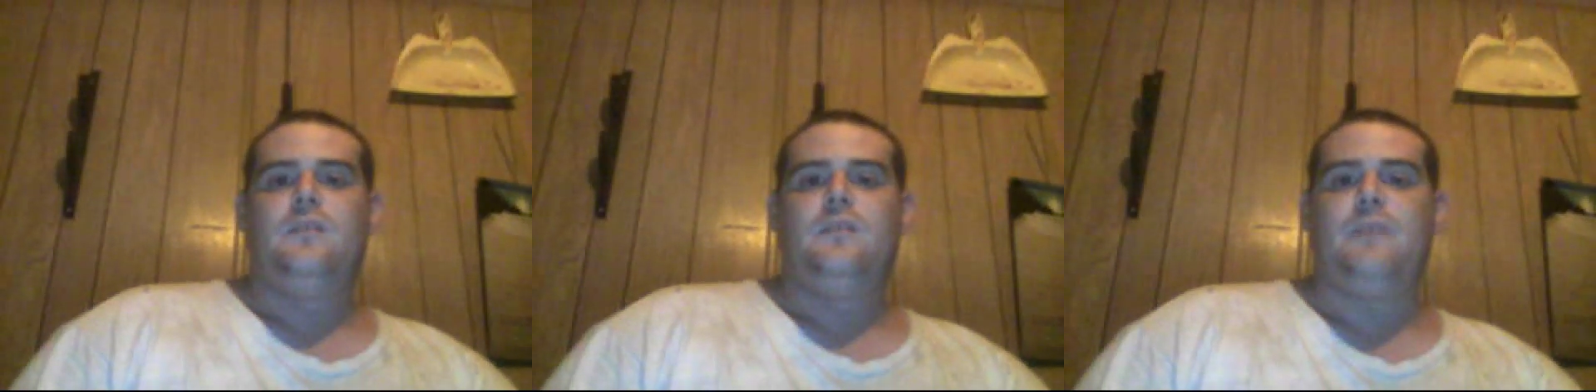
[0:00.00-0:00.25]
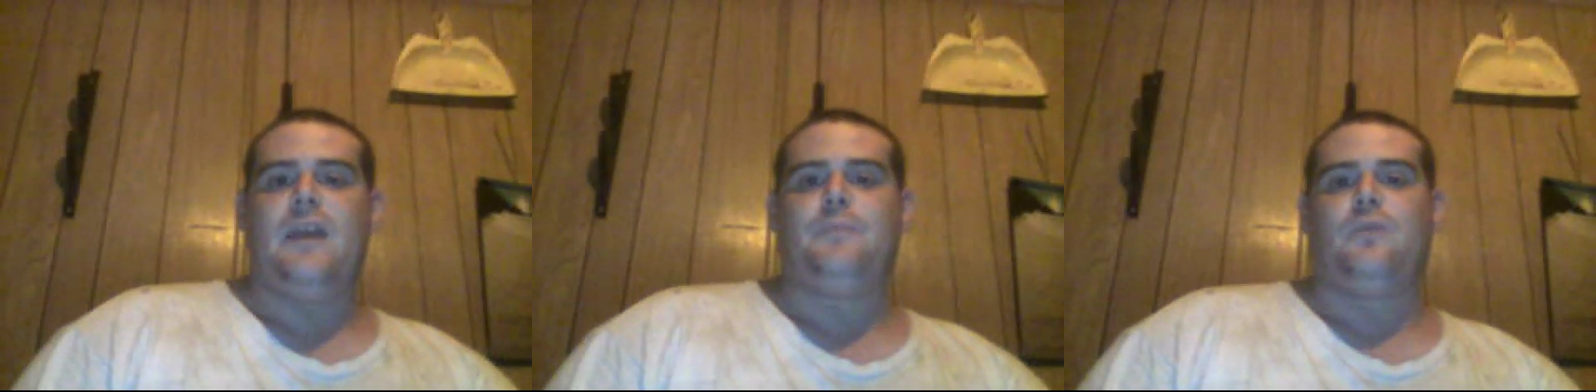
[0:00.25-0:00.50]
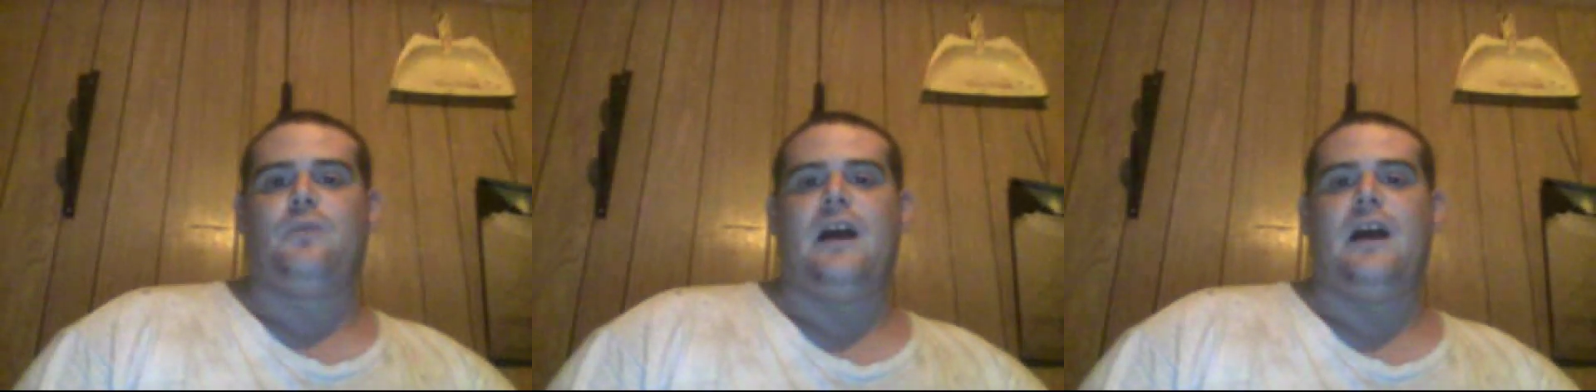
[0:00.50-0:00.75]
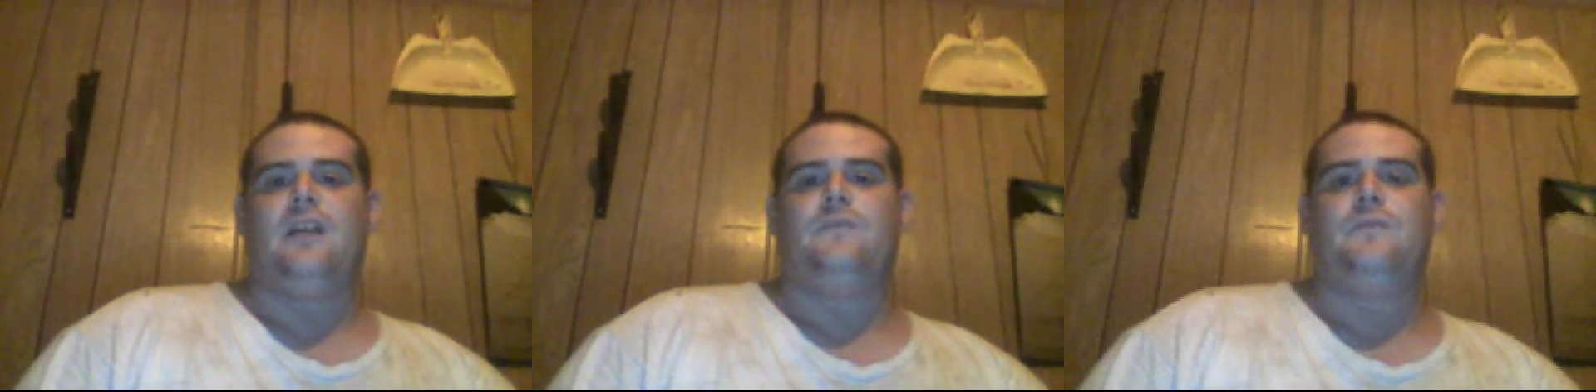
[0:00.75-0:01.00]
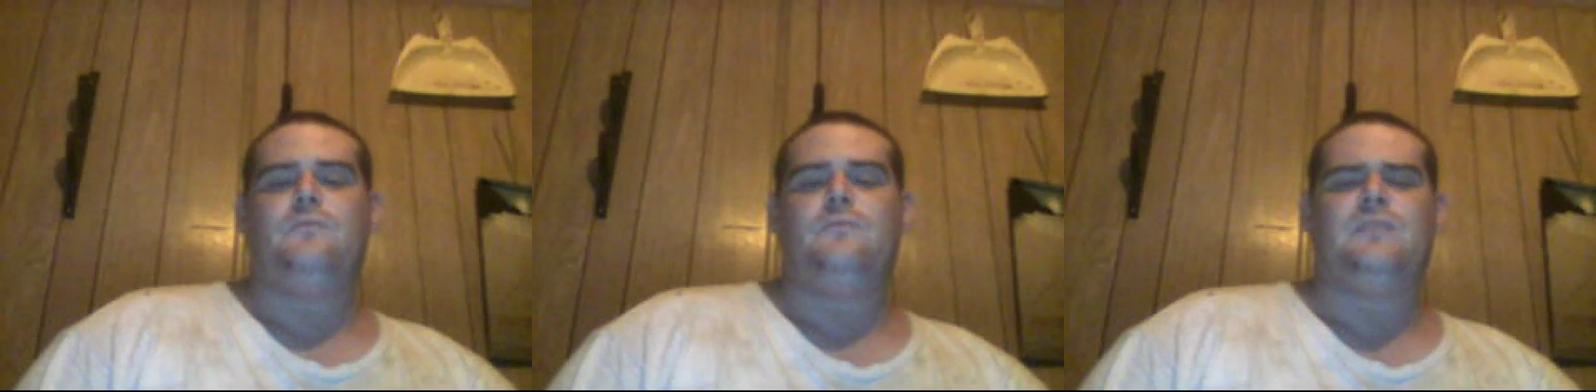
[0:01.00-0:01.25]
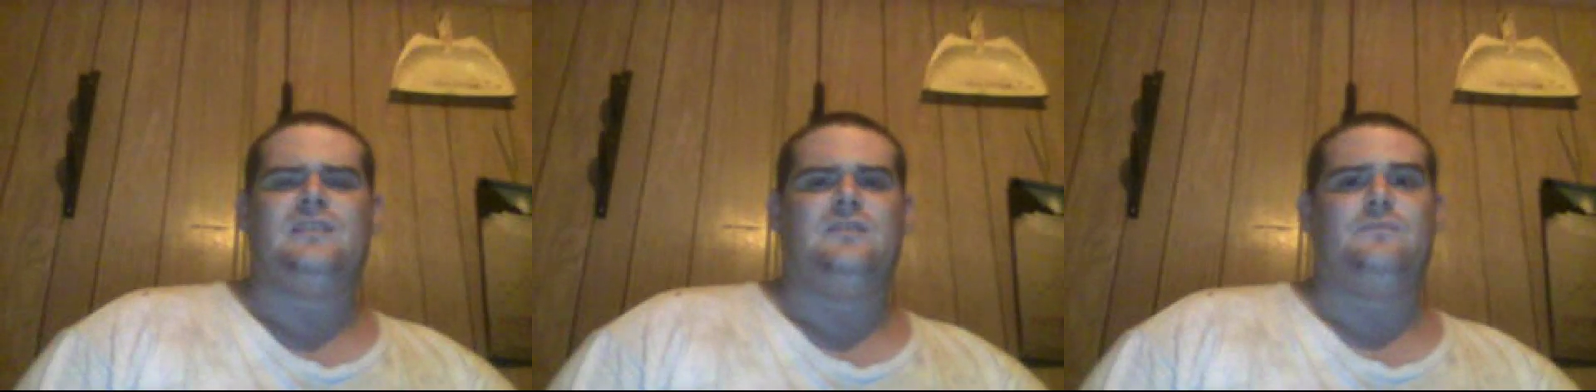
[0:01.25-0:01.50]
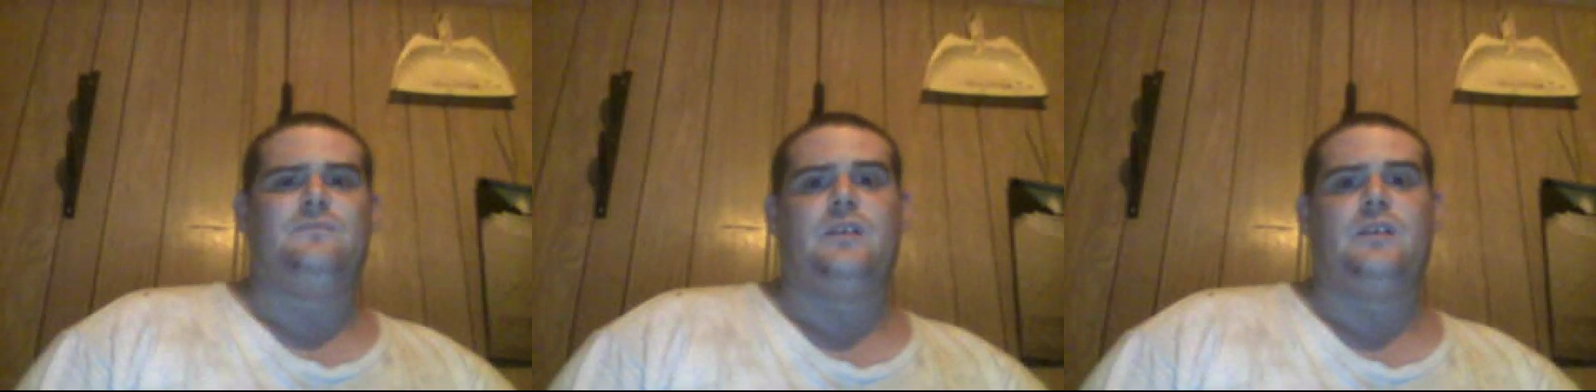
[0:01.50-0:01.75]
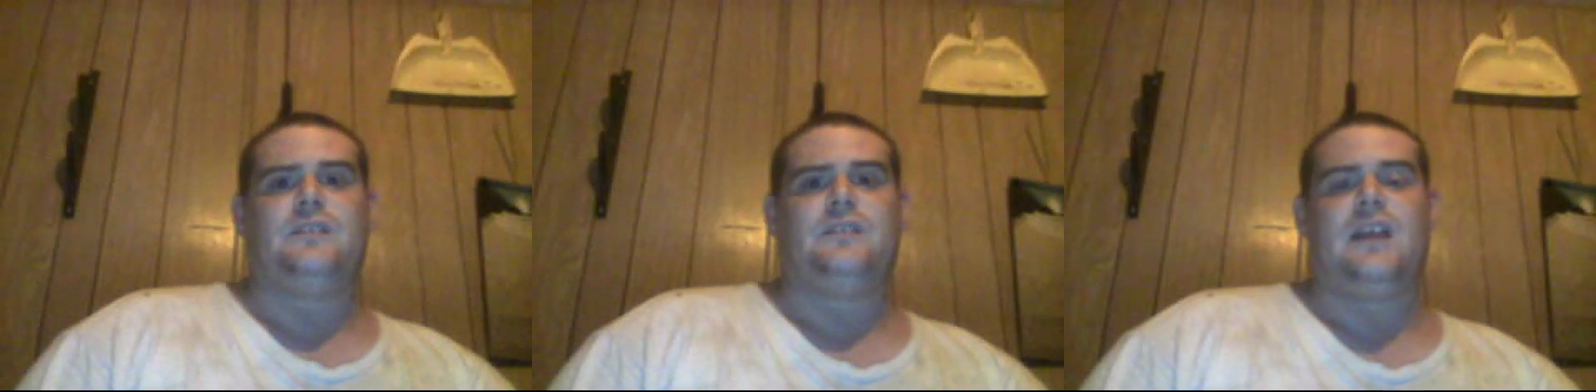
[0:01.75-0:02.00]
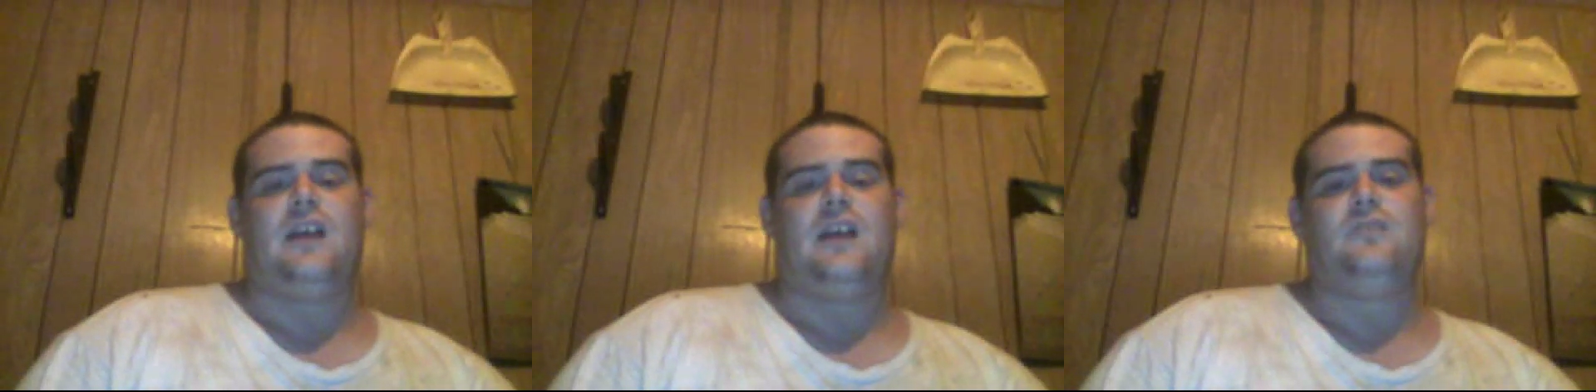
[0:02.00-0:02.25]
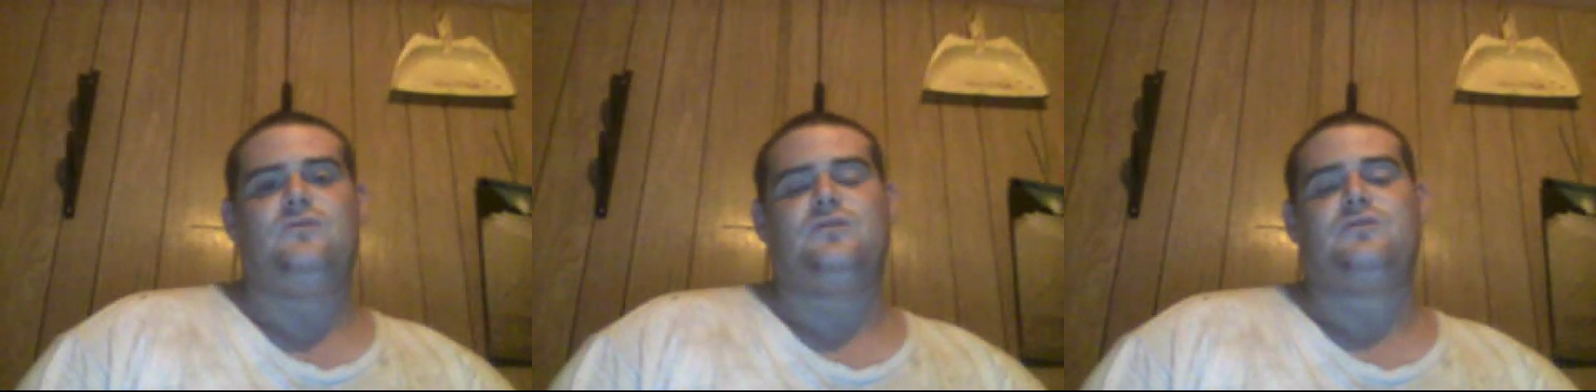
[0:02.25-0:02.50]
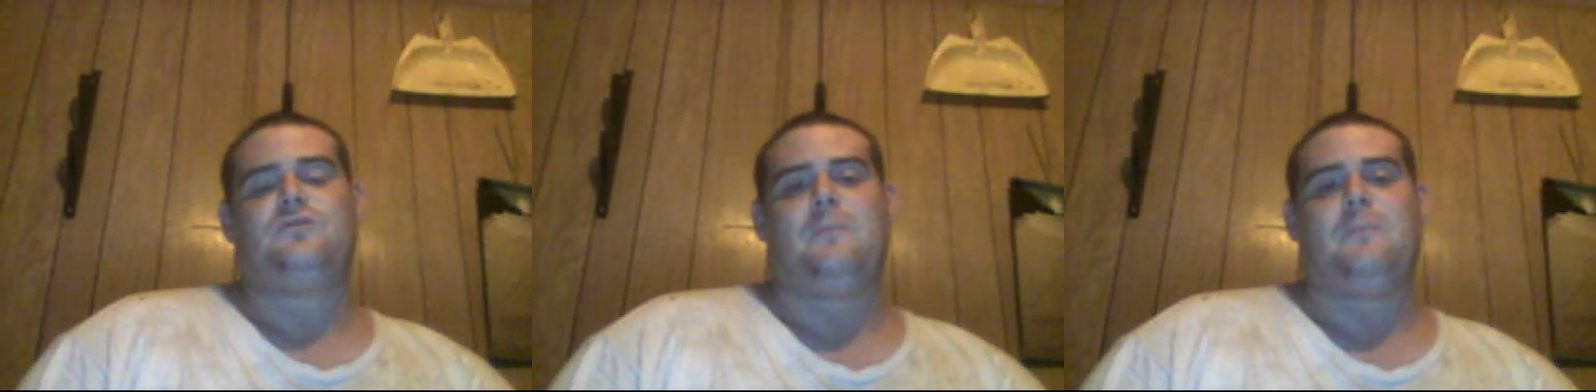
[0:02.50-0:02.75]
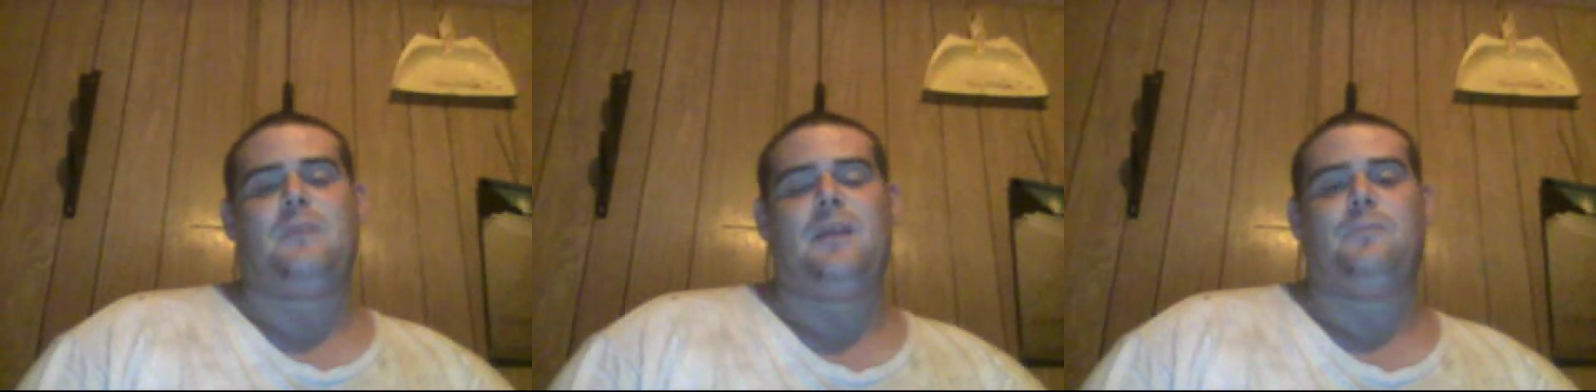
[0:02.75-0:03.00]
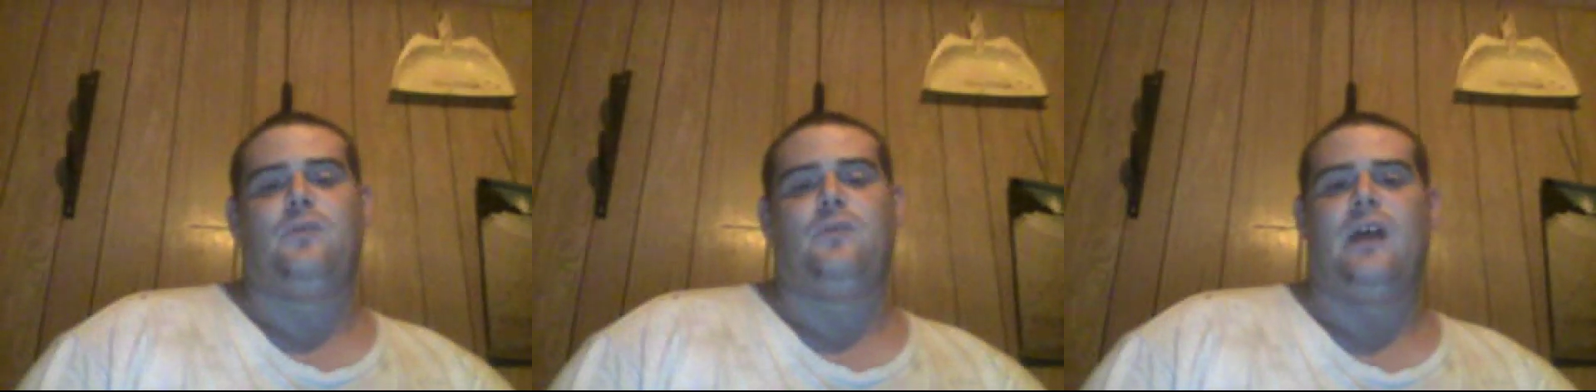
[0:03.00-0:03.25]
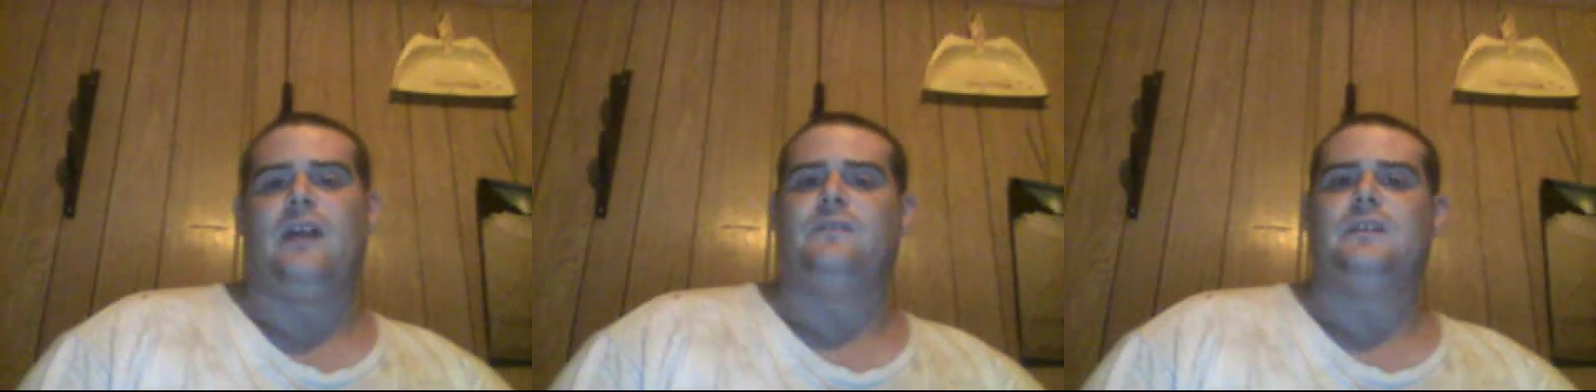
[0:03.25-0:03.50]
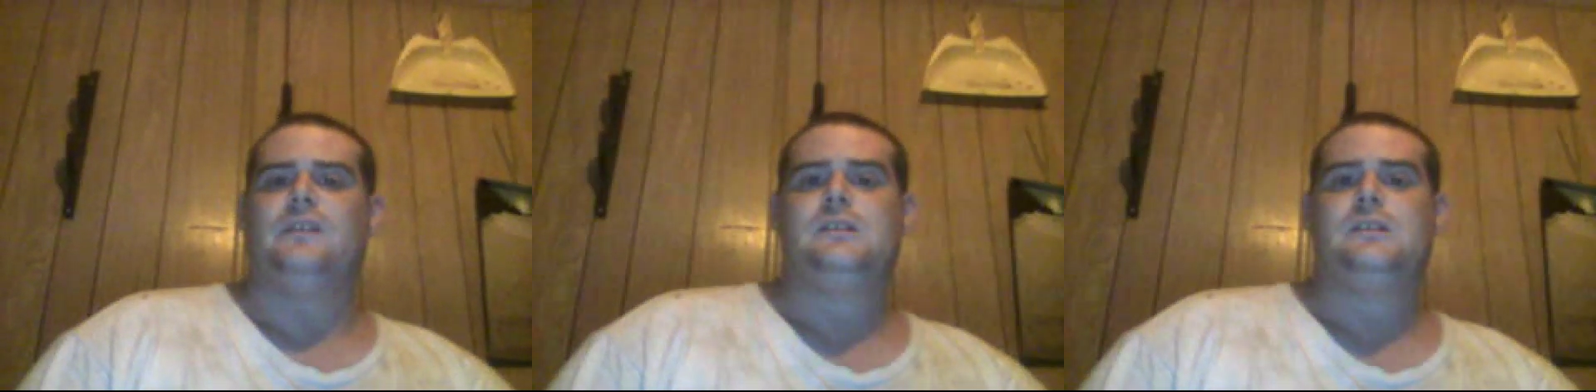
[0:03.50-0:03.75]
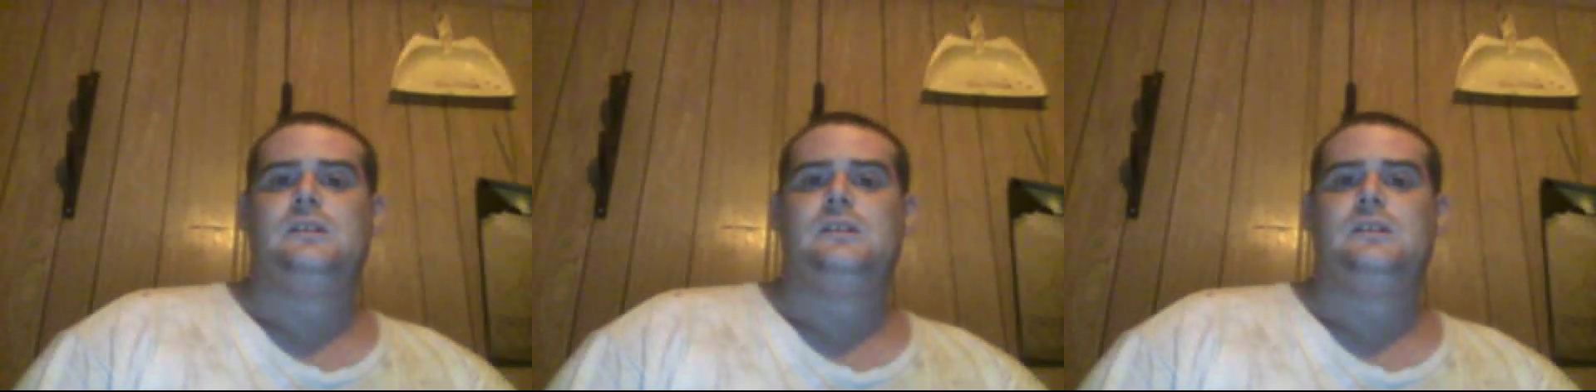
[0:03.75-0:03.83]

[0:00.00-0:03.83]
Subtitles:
paper out of them. And you're probably thinking, how are you going to scrap paper out of it?